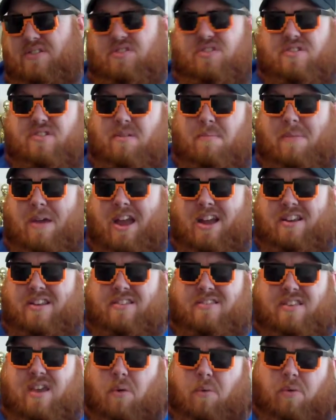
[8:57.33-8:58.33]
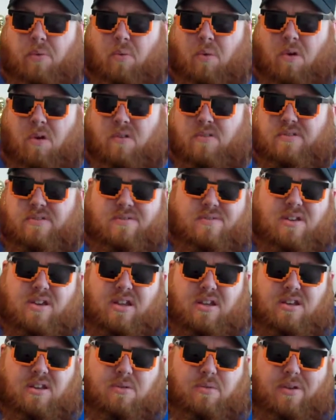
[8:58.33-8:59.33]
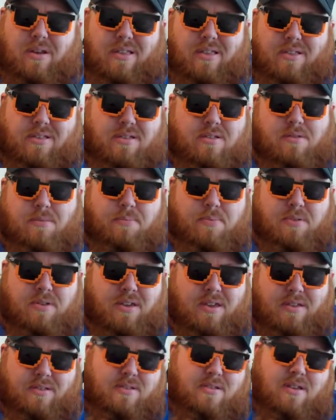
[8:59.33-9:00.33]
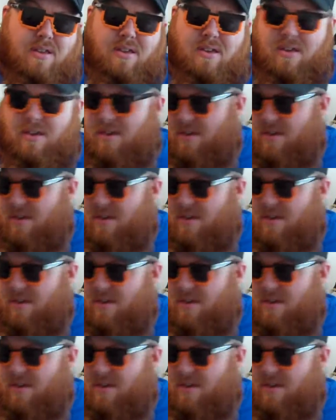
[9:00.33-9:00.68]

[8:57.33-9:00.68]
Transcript: it's just a magnet set with words. You can do it as you please.